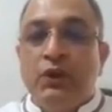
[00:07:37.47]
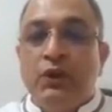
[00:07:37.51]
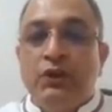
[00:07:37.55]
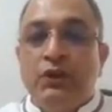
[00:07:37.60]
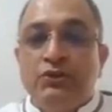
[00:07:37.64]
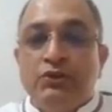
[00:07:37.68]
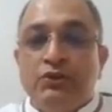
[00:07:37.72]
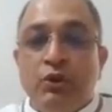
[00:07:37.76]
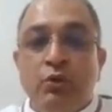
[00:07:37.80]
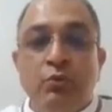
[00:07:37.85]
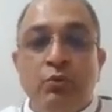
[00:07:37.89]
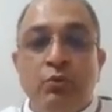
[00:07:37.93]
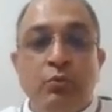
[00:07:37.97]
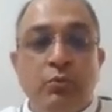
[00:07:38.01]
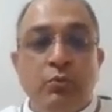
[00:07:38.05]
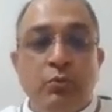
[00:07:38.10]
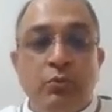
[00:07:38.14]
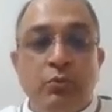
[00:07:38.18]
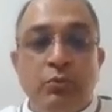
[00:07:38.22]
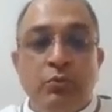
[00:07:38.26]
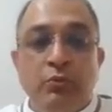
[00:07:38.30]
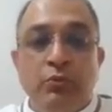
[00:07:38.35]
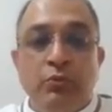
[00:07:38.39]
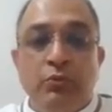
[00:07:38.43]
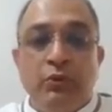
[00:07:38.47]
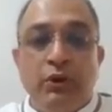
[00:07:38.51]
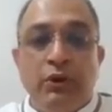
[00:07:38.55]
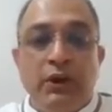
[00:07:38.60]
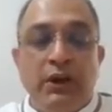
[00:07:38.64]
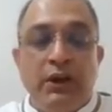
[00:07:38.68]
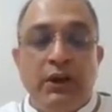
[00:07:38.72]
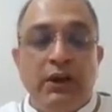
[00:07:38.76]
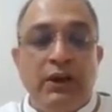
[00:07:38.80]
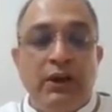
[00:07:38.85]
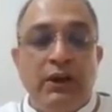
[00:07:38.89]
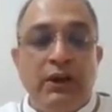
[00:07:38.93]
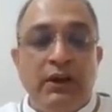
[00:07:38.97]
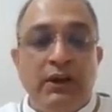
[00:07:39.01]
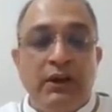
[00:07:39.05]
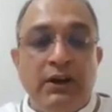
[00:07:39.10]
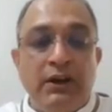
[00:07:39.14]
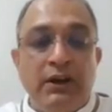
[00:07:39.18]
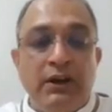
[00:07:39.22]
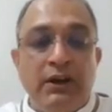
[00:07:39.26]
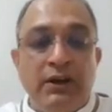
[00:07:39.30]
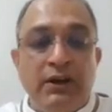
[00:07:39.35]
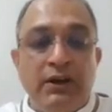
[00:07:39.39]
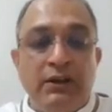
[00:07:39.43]
So,
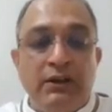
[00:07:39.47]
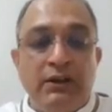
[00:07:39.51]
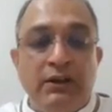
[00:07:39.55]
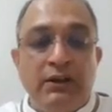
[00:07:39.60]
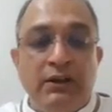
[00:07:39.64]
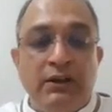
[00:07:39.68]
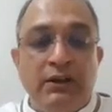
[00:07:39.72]
uh,